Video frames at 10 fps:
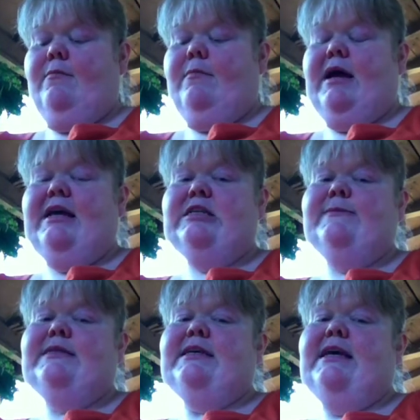My
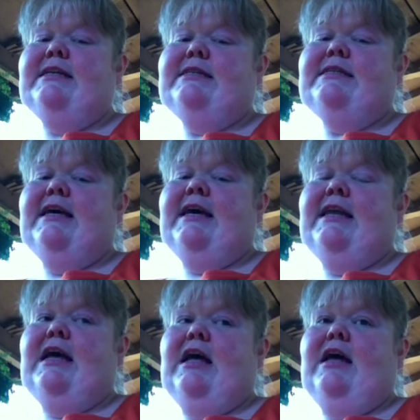husband says
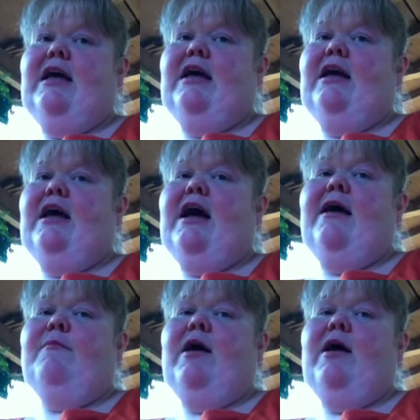that I